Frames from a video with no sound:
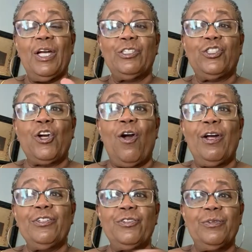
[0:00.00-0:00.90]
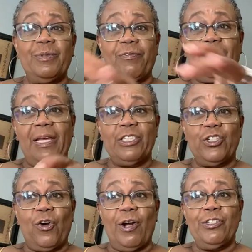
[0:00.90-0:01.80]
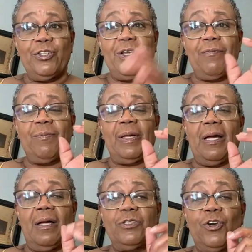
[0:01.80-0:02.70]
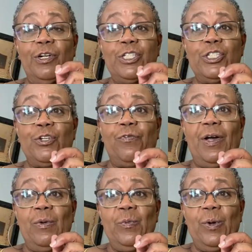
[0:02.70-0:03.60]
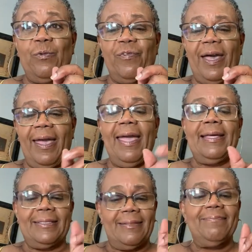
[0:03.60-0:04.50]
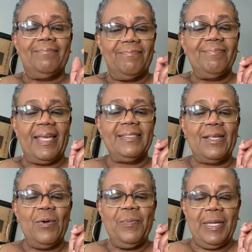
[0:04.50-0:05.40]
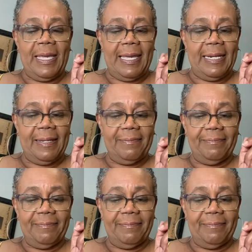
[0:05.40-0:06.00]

charger, the flat charger that uh, charges your phone real fast. That's going to be in it.